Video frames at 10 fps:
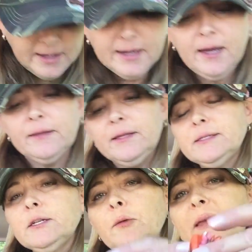I got this
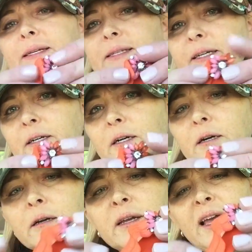little piece
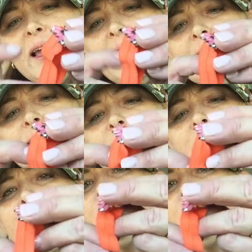here. I guess it's like